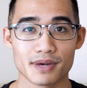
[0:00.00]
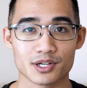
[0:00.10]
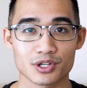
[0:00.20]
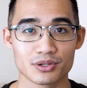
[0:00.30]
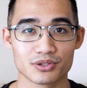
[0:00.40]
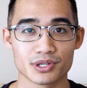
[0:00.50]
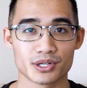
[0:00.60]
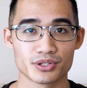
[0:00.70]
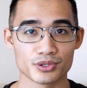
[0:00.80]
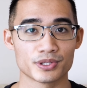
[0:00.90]
make sure you do
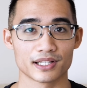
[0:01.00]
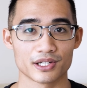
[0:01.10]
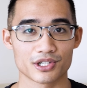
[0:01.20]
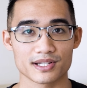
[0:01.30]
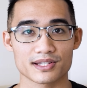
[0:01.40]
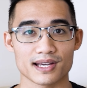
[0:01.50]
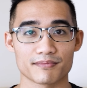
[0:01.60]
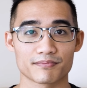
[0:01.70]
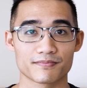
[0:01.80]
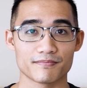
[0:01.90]
your due diligence
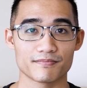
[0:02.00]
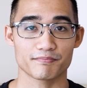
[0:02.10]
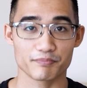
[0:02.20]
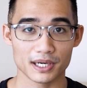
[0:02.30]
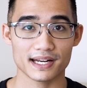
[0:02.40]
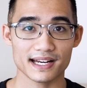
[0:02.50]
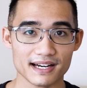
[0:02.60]
and put